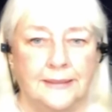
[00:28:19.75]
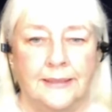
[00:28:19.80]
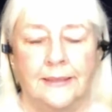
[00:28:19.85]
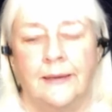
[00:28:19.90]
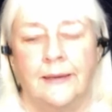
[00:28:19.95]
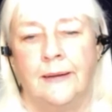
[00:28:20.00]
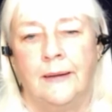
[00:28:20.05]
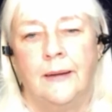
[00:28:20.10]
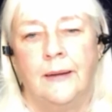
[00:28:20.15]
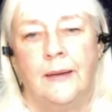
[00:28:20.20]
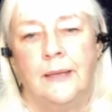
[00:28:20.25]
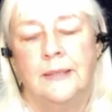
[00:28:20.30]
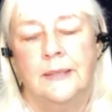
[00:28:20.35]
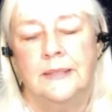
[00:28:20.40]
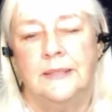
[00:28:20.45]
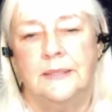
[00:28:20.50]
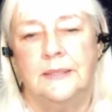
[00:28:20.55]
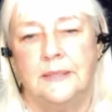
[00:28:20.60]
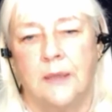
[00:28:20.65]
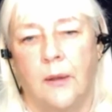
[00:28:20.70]
And
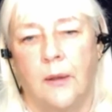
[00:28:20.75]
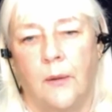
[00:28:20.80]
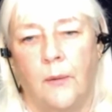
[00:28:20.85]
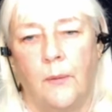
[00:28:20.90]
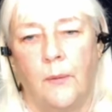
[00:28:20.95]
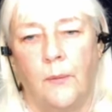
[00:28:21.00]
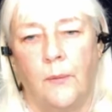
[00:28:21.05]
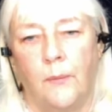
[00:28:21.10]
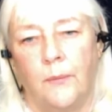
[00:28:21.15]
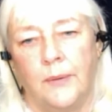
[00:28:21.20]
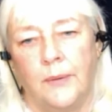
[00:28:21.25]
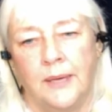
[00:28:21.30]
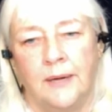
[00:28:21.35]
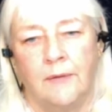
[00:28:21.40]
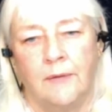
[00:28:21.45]
so,